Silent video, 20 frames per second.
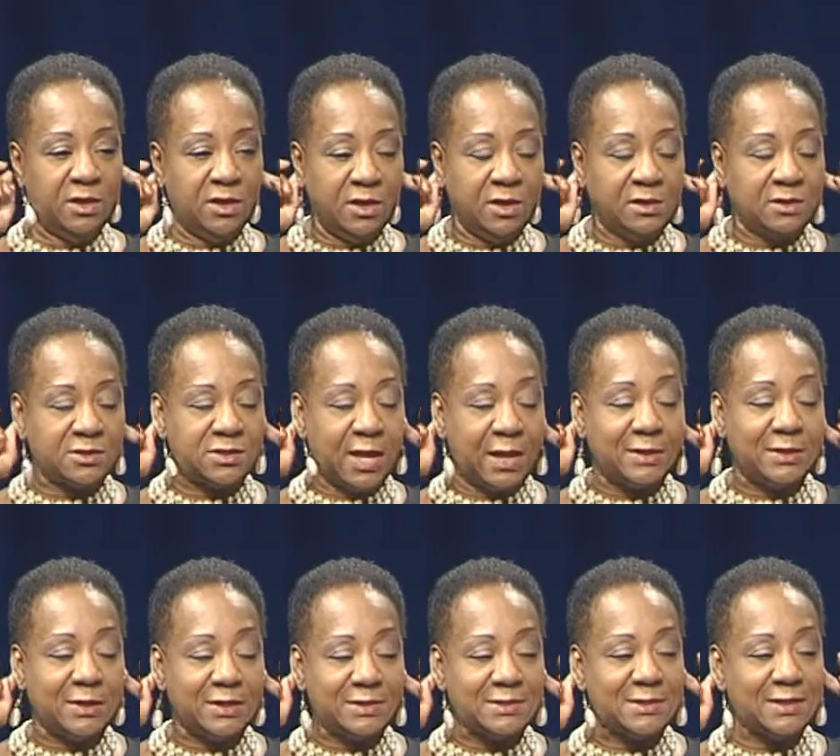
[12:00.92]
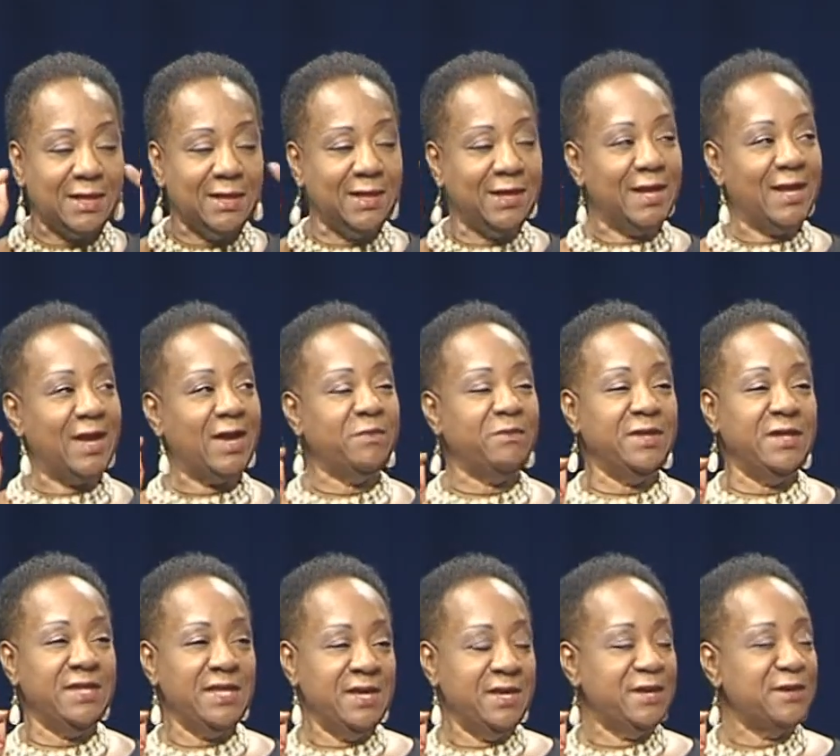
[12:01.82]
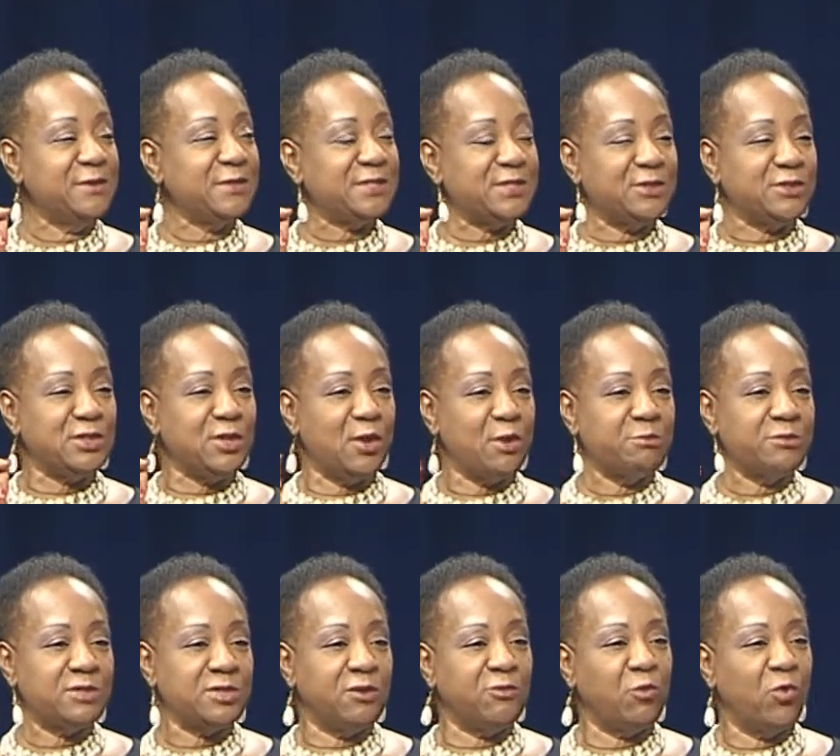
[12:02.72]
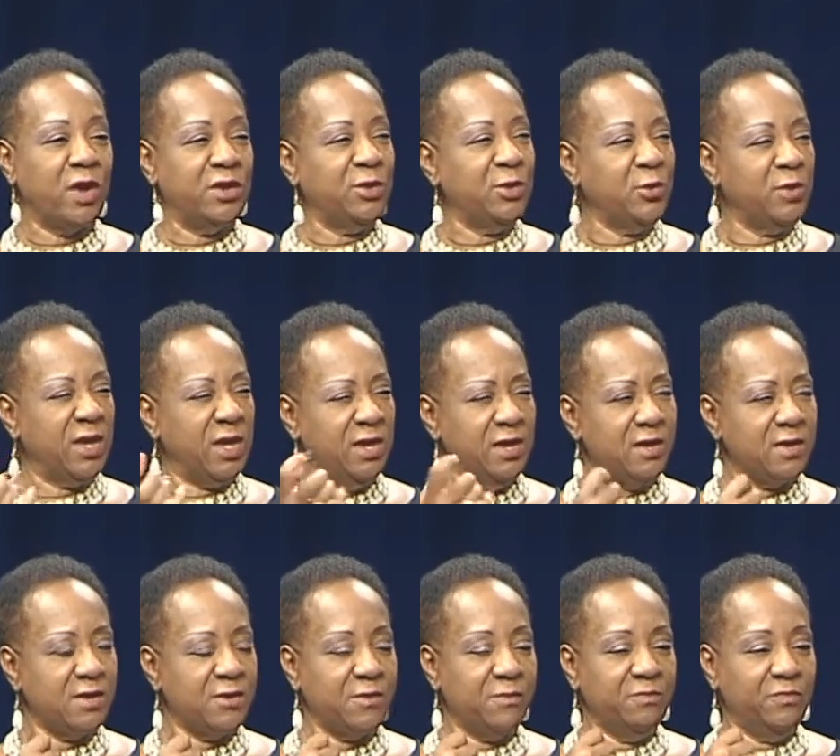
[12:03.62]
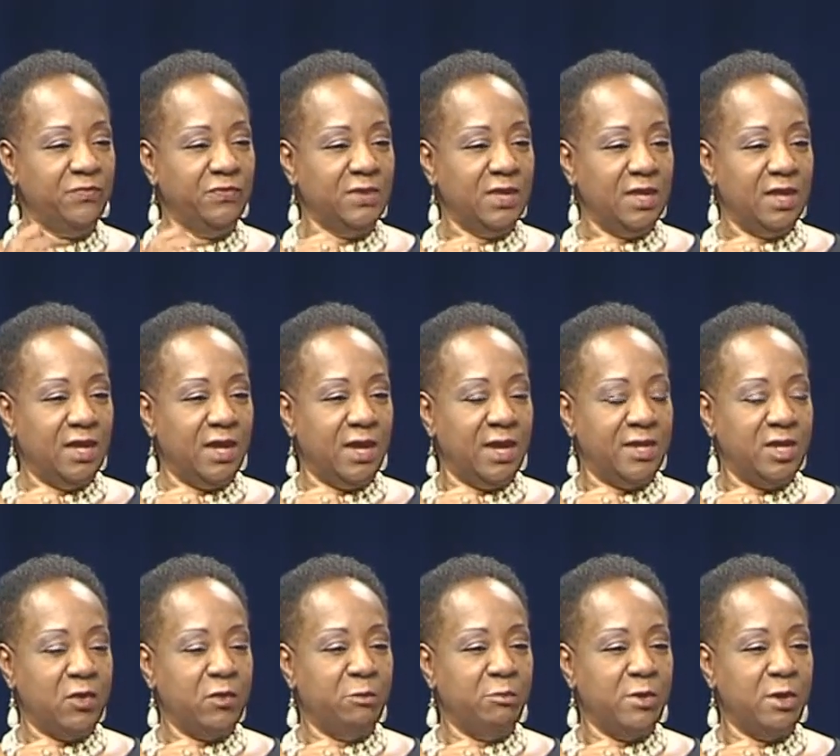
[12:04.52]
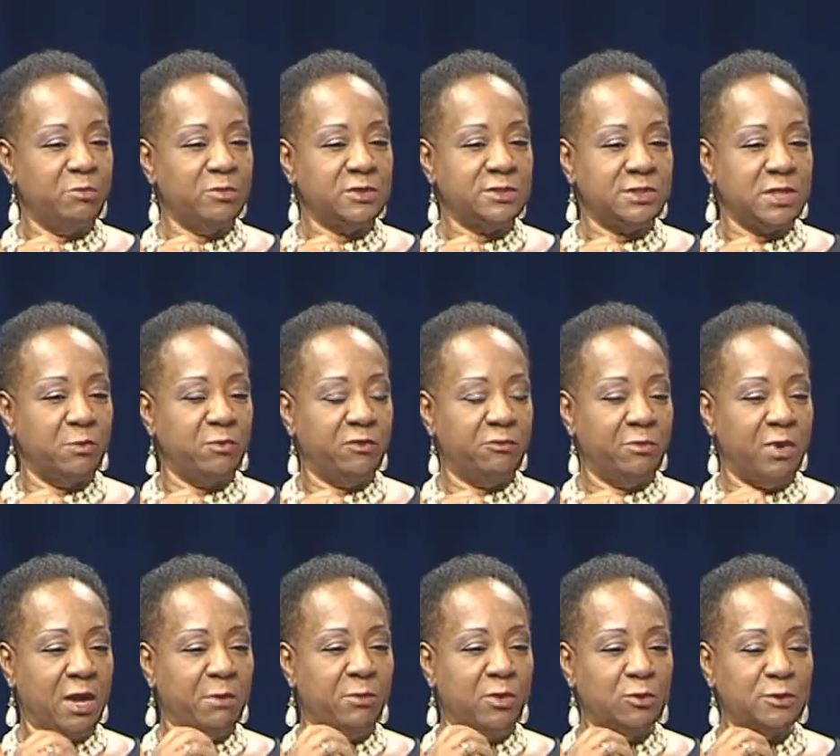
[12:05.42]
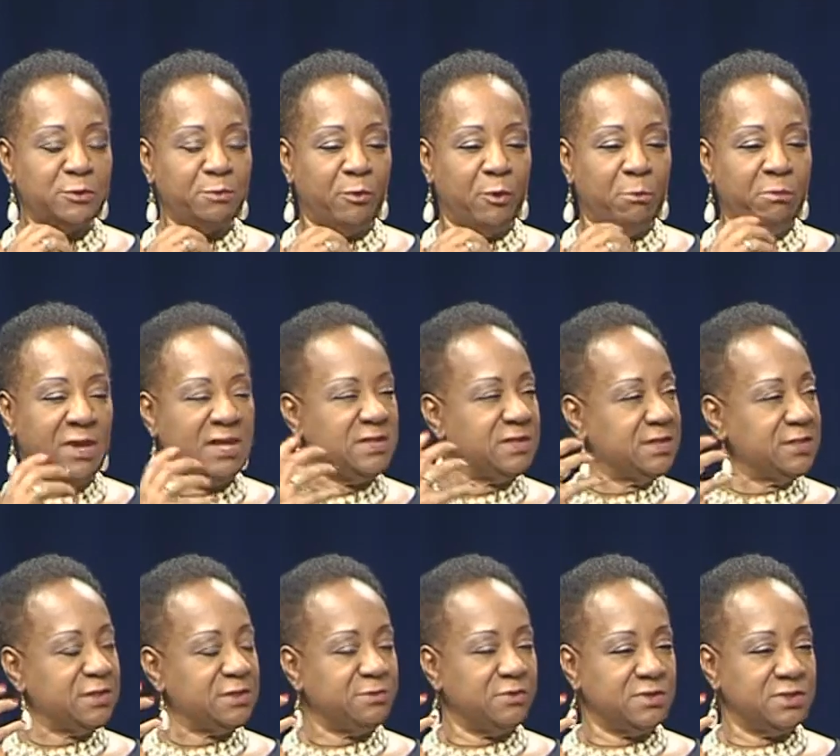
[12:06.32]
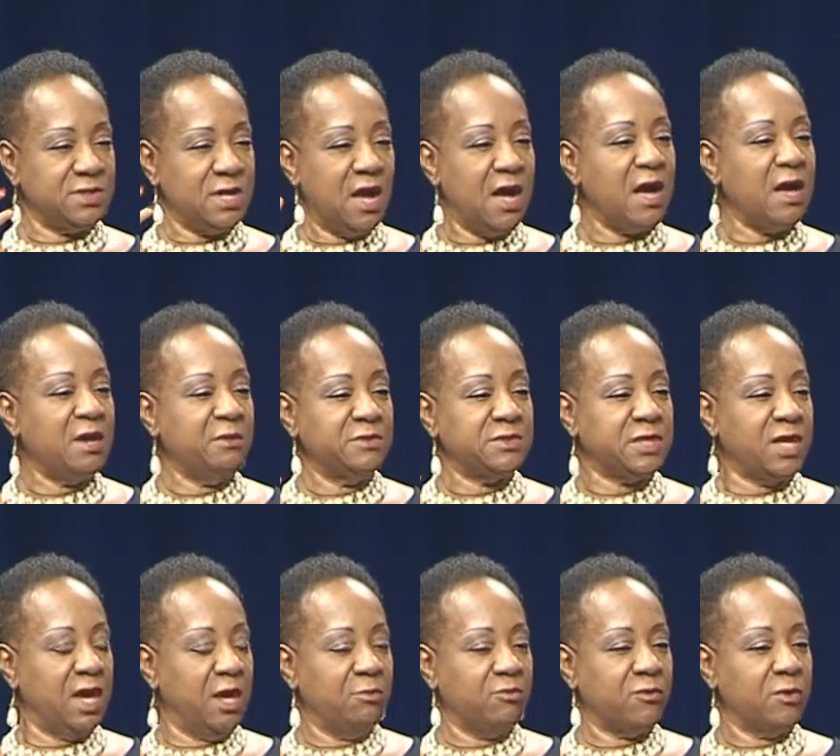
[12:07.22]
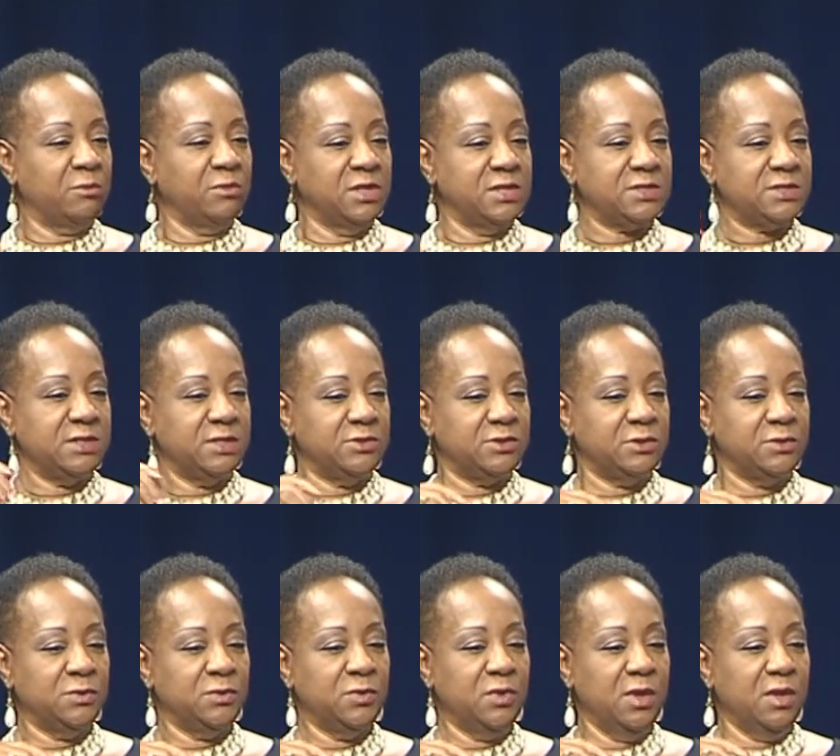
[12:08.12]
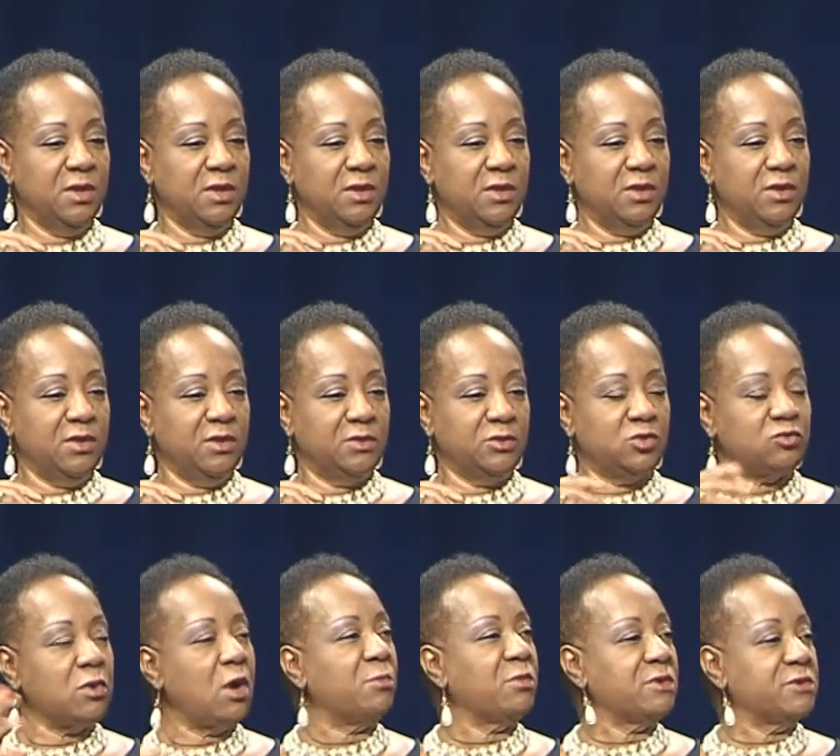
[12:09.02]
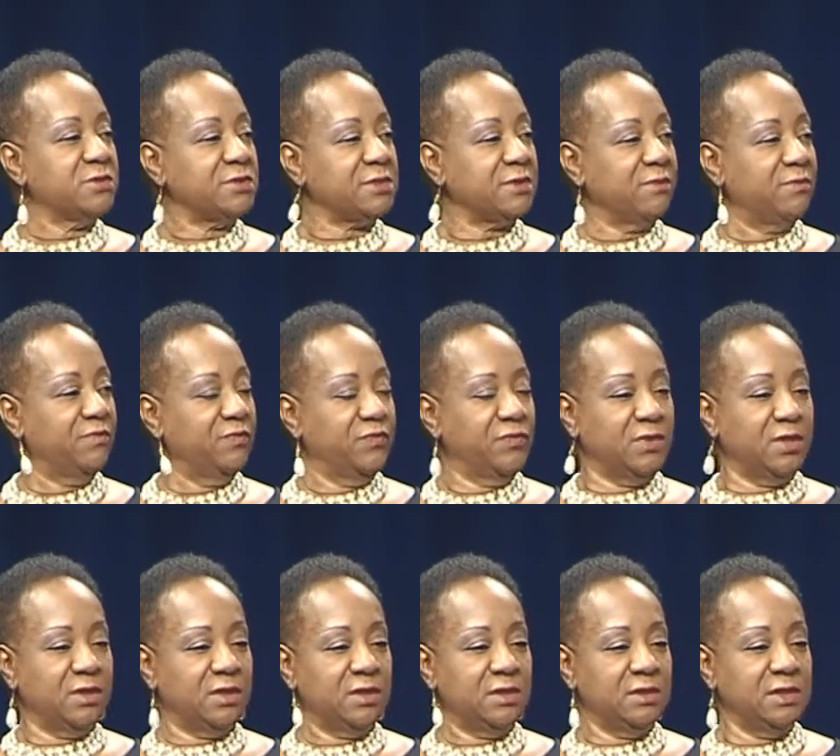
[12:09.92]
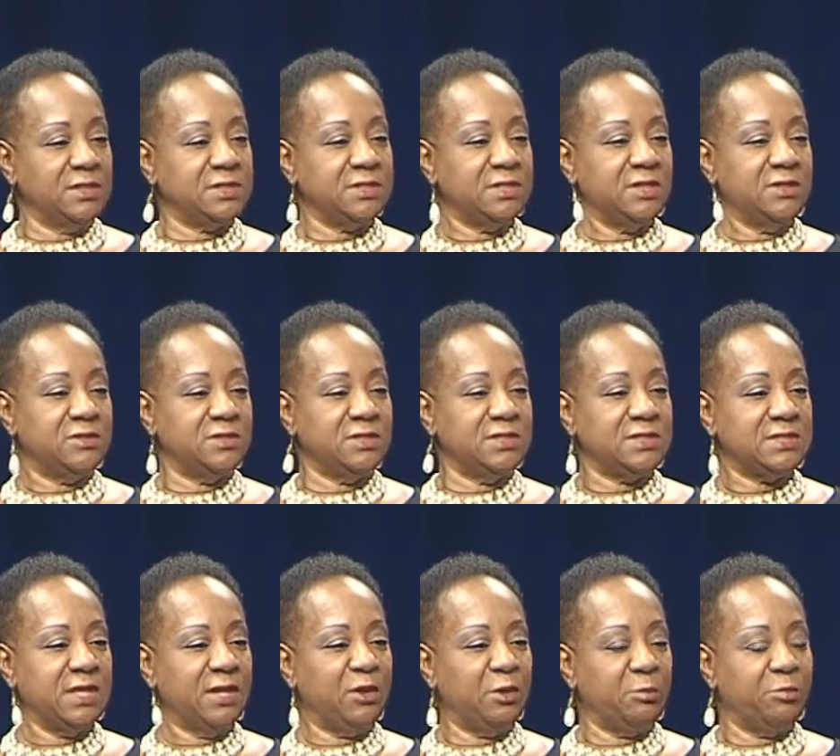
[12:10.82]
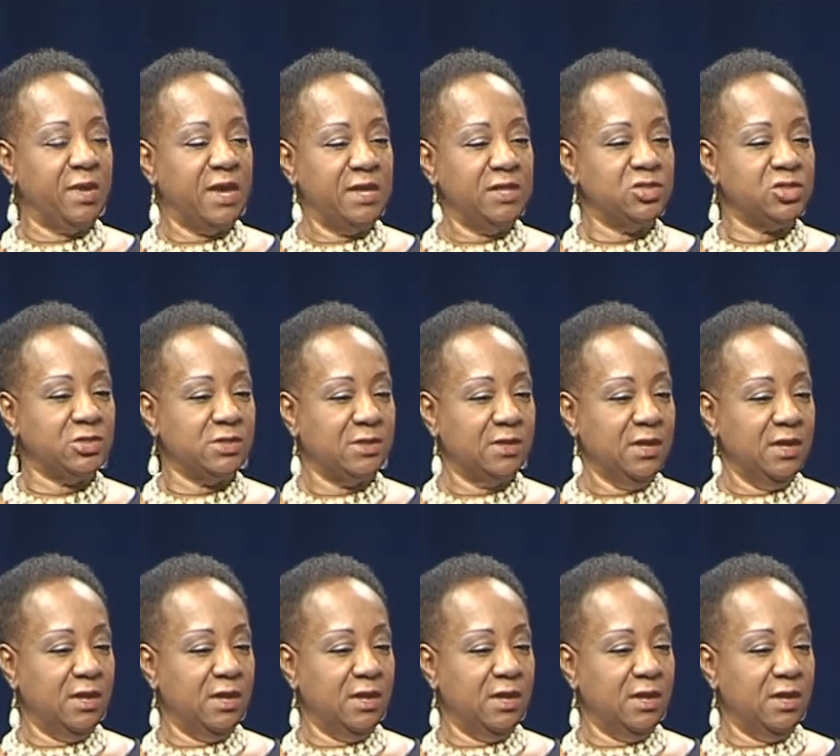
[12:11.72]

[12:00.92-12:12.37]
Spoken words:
ears like this. I mean ears in terms of what you hear. And I remember some of my most momentous times came from listening to drummers, listening to syncopation.